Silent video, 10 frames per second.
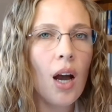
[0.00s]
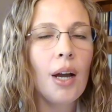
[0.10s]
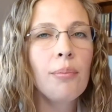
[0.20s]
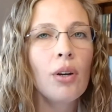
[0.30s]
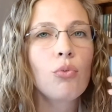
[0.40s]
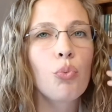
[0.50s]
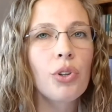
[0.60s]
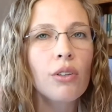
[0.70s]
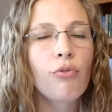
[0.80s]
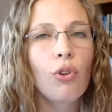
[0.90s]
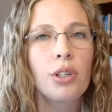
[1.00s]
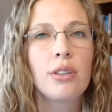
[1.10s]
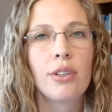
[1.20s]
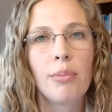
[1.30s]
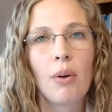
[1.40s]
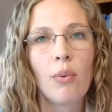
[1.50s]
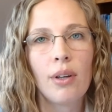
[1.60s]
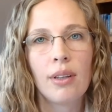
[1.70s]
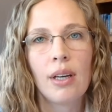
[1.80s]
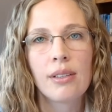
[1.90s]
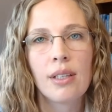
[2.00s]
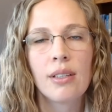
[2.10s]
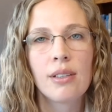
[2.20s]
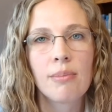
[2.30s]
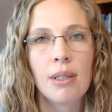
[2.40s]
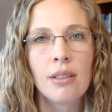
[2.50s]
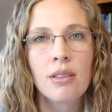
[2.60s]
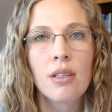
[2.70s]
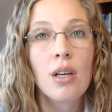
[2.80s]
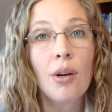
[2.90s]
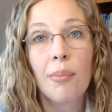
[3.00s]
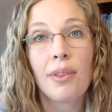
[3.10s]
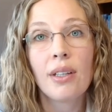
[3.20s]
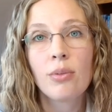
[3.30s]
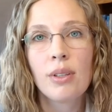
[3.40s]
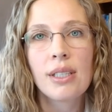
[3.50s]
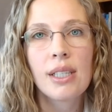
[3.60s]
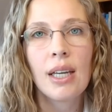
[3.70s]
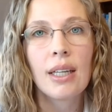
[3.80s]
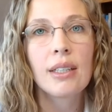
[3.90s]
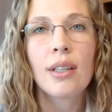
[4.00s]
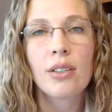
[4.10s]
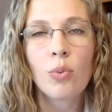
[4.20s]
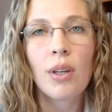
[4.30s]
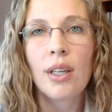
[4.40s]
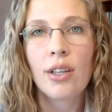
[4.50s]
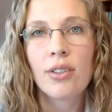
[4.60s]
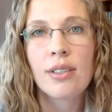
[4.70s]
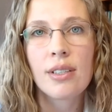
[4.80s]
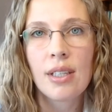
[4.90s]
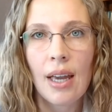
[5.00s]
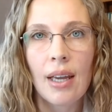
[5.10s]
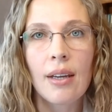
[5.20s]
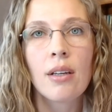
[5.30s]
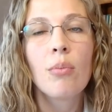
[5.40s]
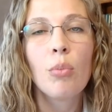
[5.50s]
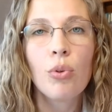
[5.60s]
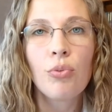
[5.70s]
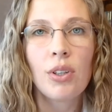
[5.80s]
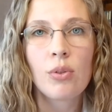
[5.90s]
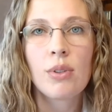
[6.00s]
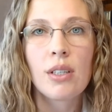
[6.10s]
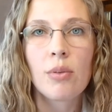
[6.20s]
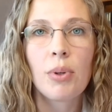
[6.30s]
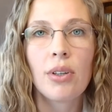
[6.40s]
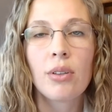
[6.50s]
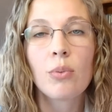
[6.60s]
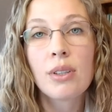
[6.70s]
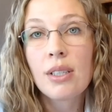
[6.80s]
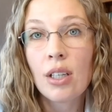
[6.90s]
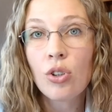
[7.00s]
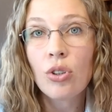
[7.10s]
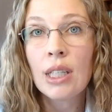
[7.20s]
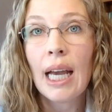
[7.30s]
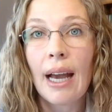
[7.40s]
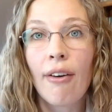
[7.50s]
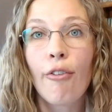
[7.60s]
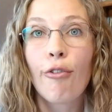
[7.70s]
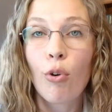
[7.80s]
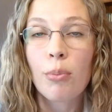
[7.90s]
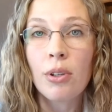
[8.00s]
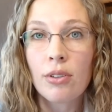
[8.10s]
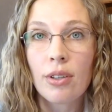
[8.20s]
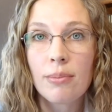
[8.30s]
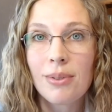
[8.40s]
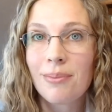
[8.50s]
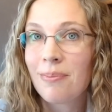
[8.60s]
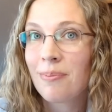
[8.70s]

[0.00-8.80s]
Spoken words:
I'm not really fully clear about what that sentence means, but that's what he's saying is that's when he could say Moonface was disappearing, was essentially at 4 milligrams.